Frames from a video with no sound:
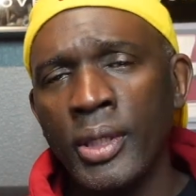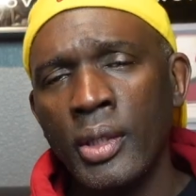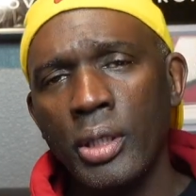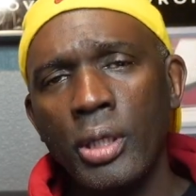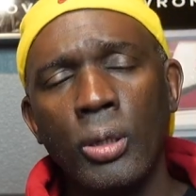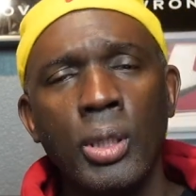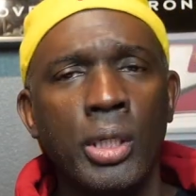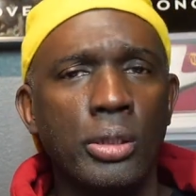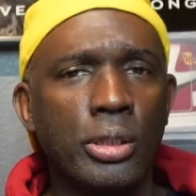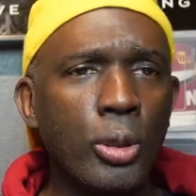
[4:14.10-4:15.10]
you know,
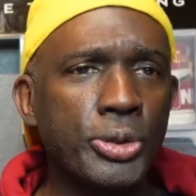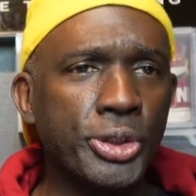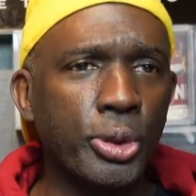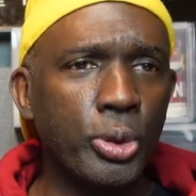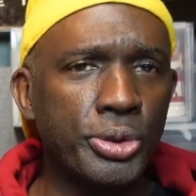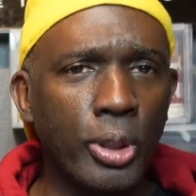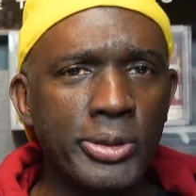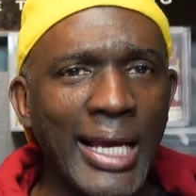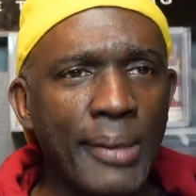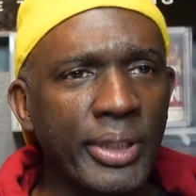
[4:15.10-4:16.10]
those tools, those
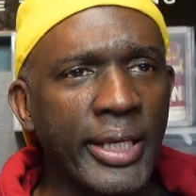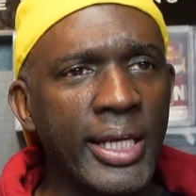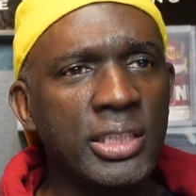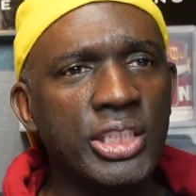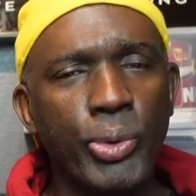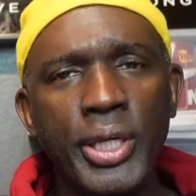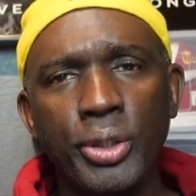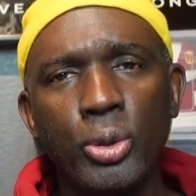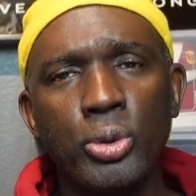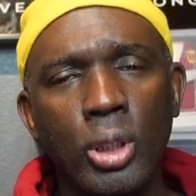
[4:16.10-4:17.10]
applications, we can
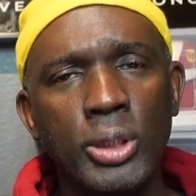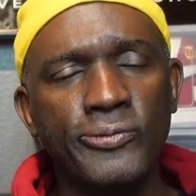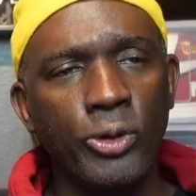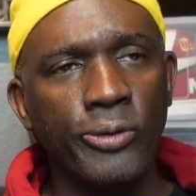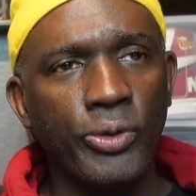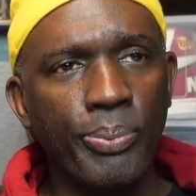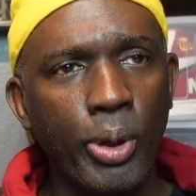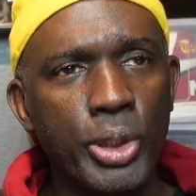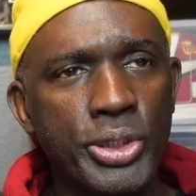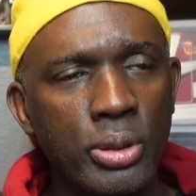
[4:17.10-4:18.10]
use those for
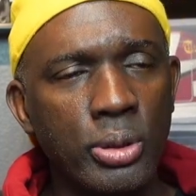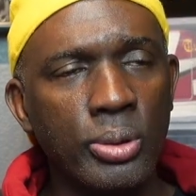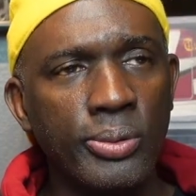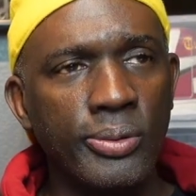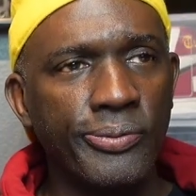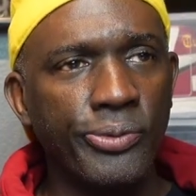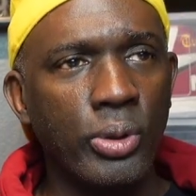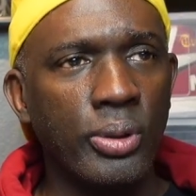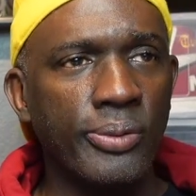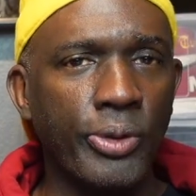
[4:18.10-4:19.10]
personal
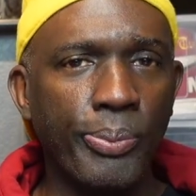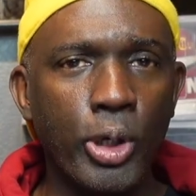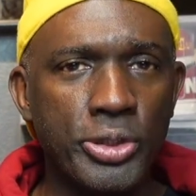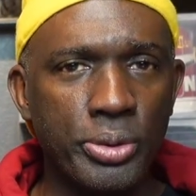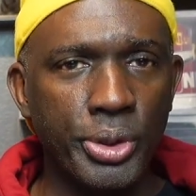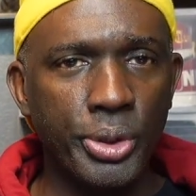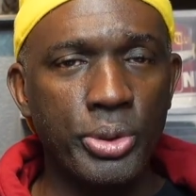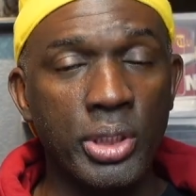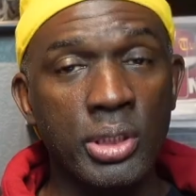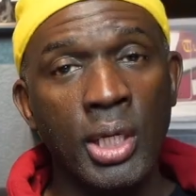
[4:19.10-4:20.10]
uses.